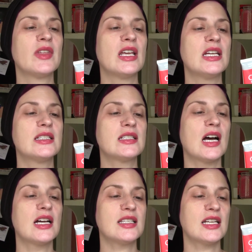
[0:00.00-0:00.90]
It's
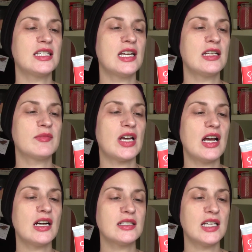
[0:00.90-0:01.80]
got titanium
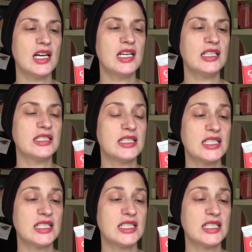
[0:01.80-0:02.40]
dioxide and